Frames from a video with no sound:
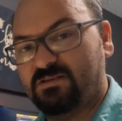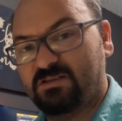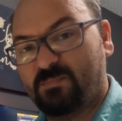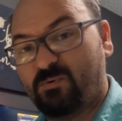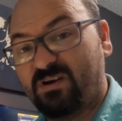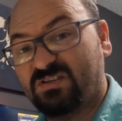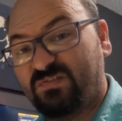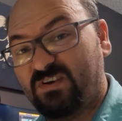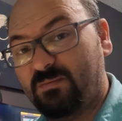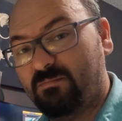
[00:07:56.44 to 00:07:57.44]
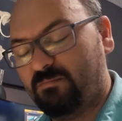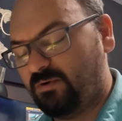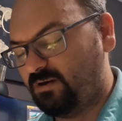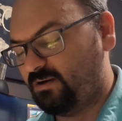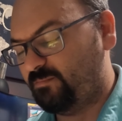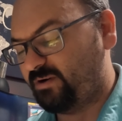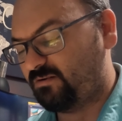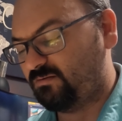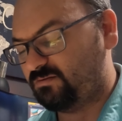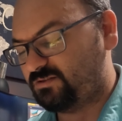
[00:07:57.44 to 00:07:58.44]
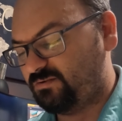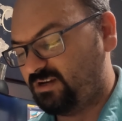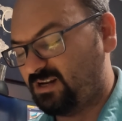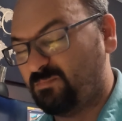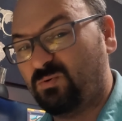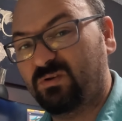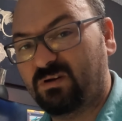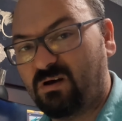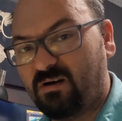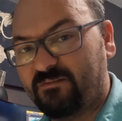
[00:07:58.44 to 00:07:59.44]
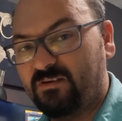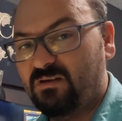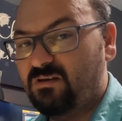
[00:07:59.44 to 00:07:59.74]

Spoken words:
this is a press fit barrel, so you gotta pull it off,